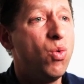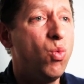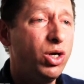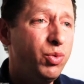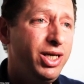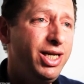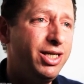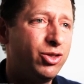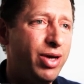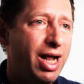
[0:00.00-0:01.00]
What we need
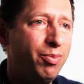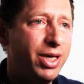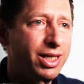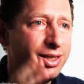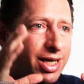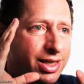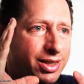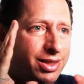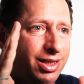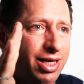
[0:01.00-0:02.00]
is to help kids
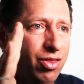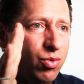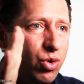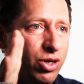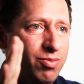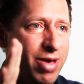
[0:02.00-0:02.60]
see the world